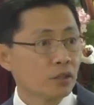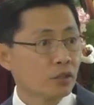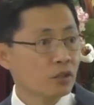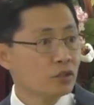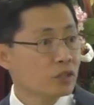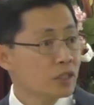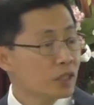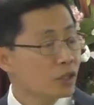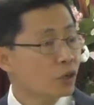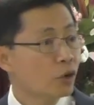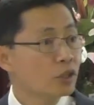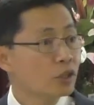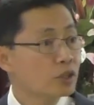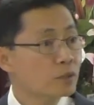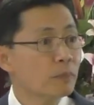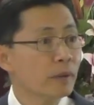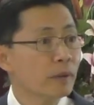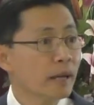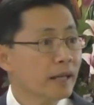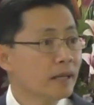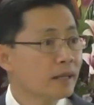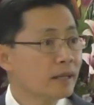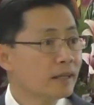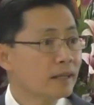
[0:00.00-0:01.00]
You see God's
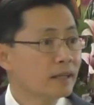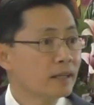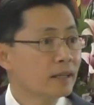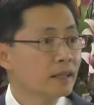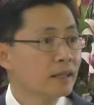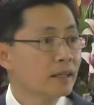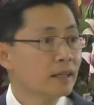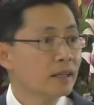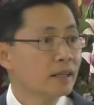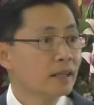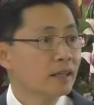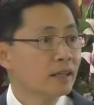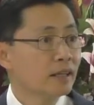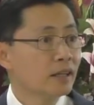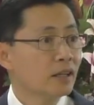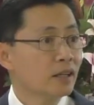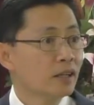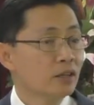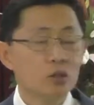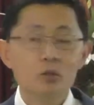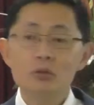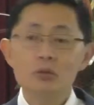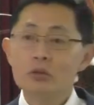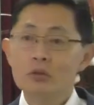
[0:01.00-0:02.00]
plan?
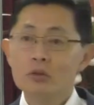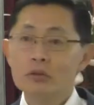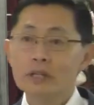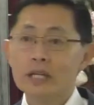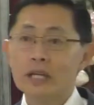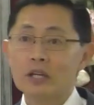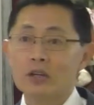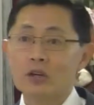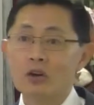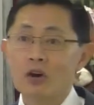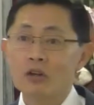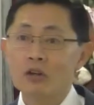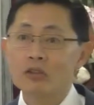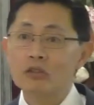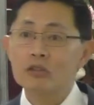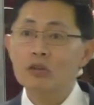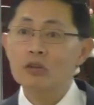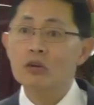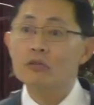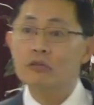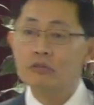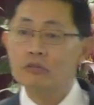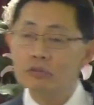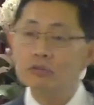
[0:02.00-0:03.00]
Do you know that God
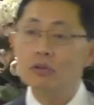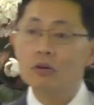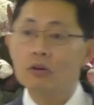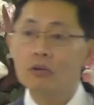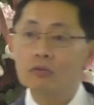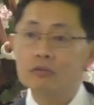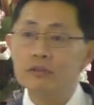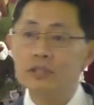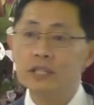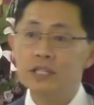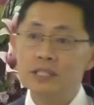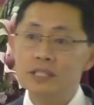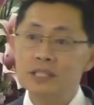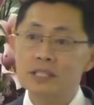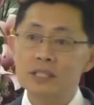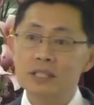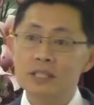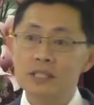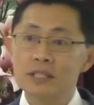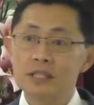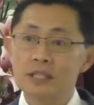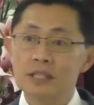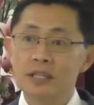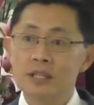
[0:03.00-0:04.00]
thought through all this
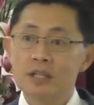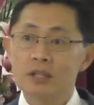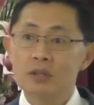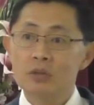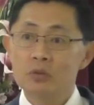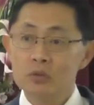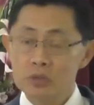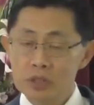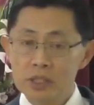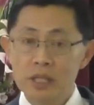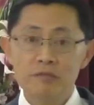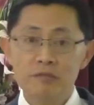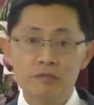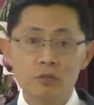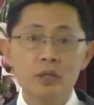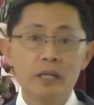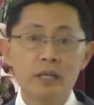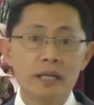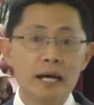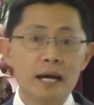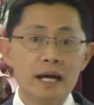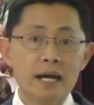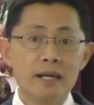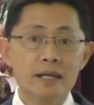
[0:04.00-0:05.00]
to save you
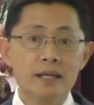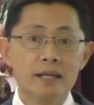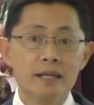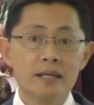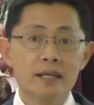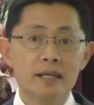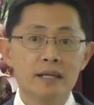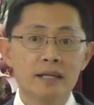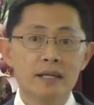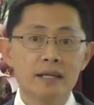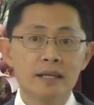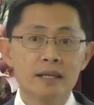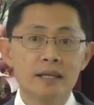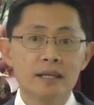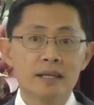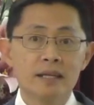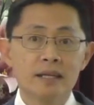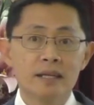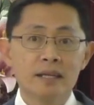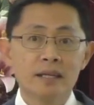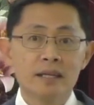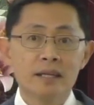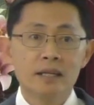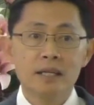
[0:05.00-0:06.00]
and I?
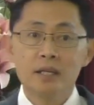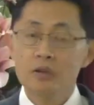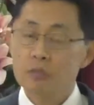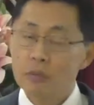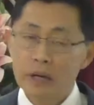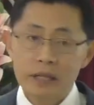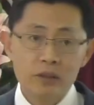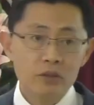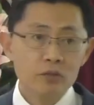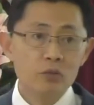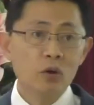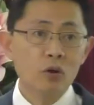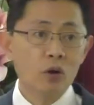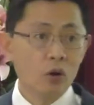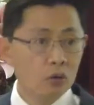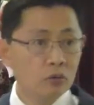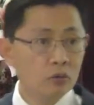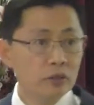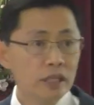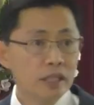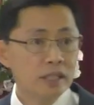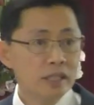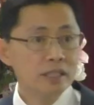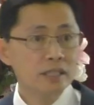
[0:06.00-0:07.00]
He went through all
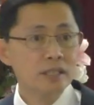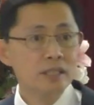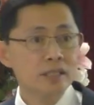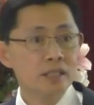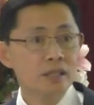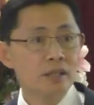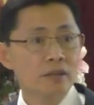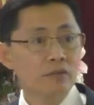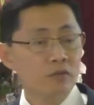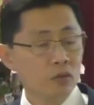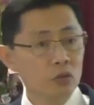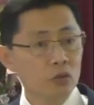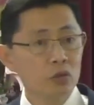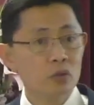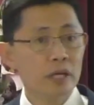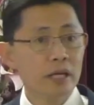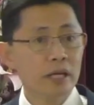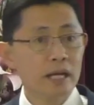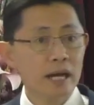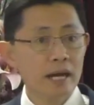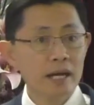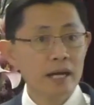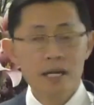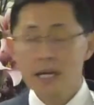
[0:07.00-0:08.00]
this for you
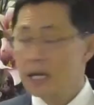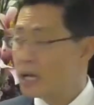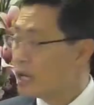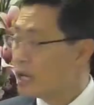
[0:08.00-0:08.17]
and I.